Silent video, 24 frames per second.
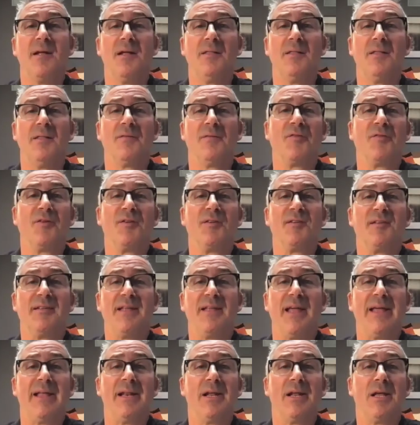the first
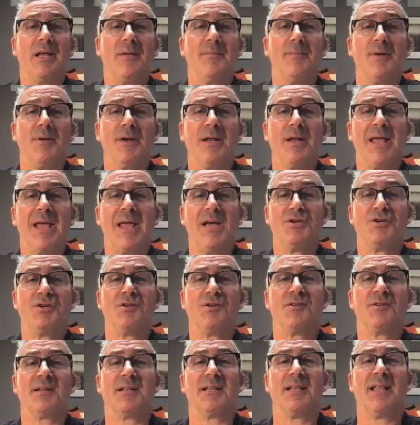day in a
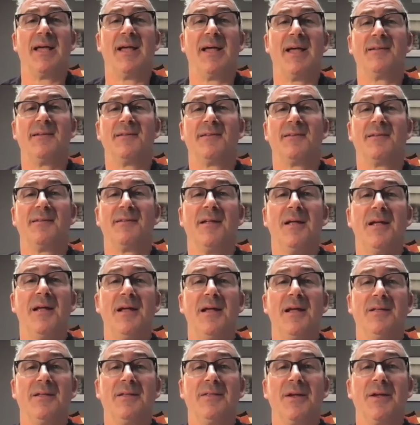communications class
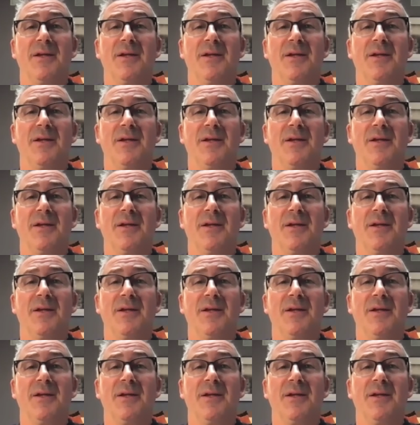that there